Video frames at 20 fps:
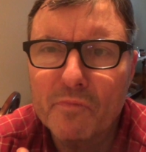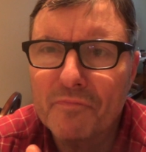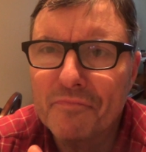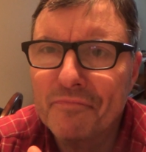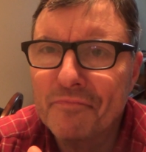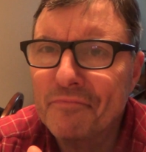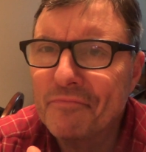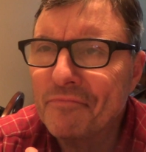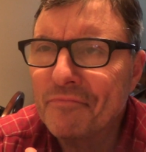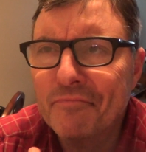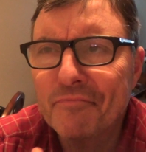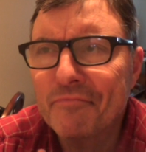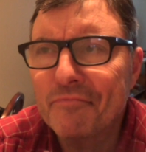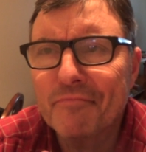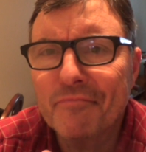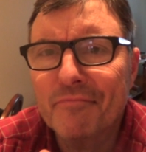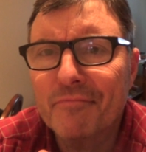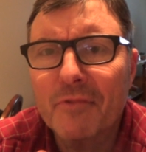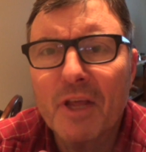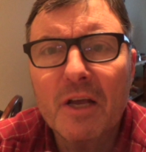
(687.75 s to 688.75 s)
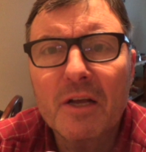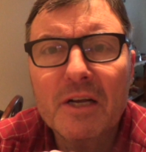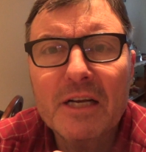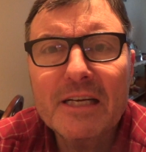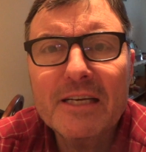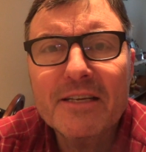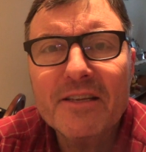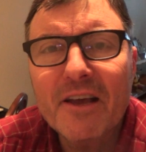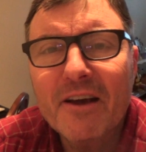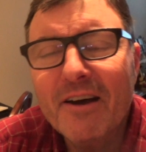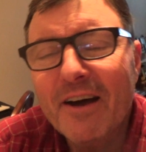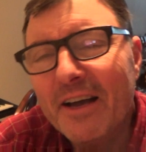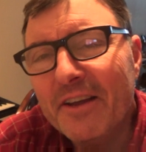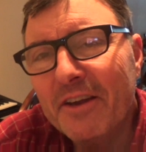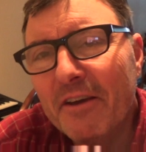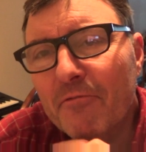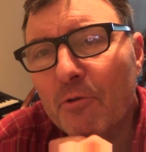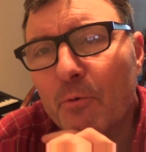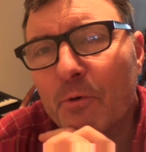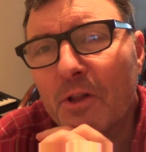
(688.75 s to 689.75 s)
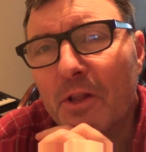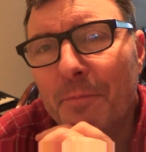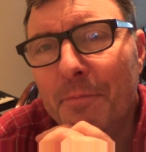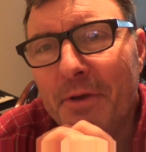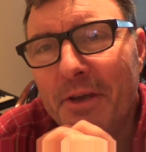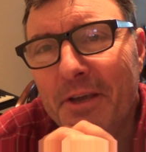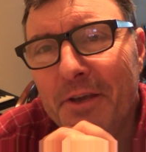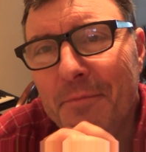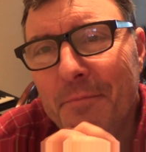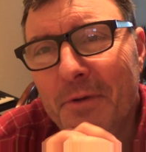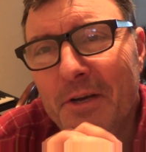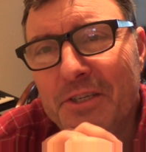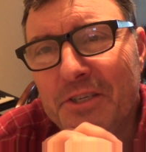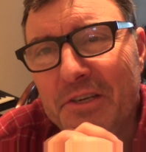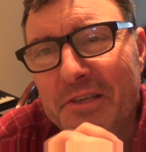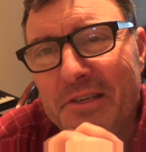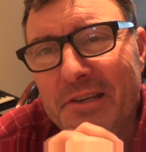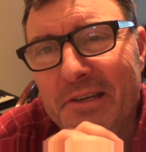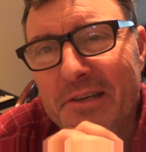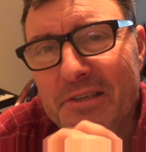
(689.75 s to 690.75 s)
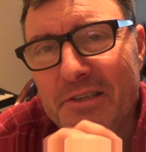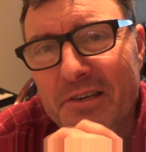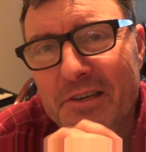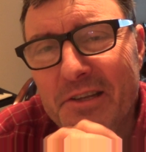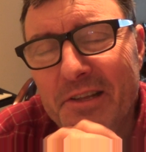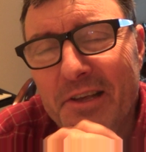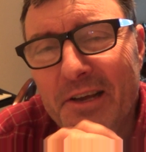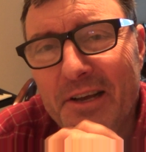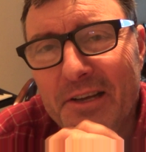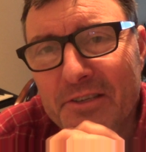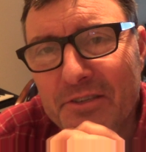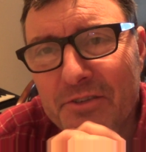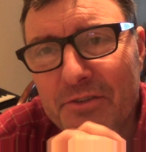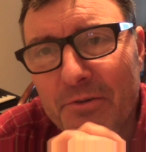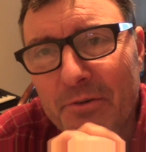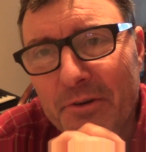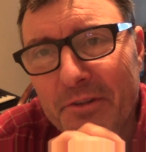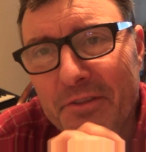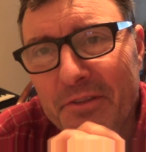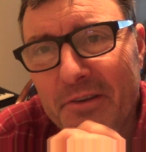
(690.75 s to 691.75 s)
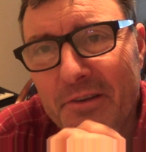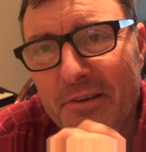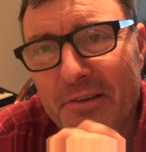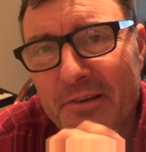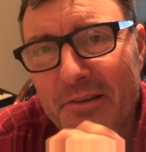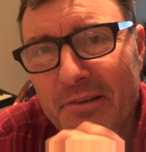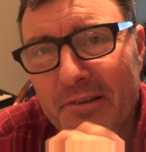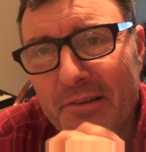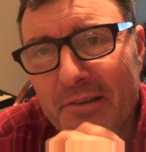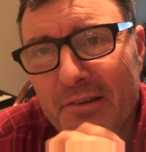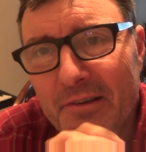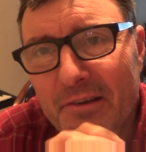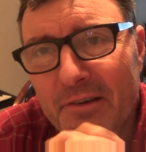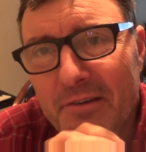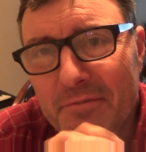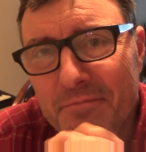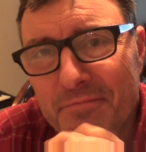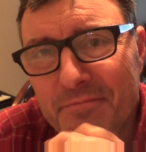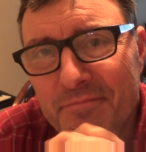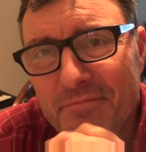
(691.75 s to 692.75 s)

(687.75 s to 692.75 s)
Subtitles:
No, I never really paid much attention to that sort of thing, you know.